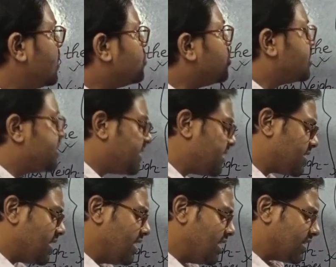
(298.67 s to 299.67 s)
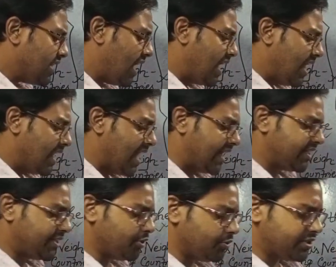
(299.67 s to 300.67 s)
So this is the
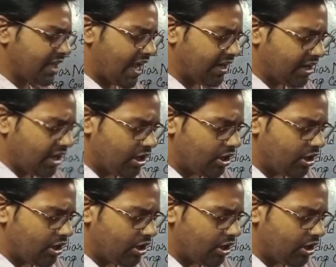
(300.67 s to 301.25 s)
latitudes and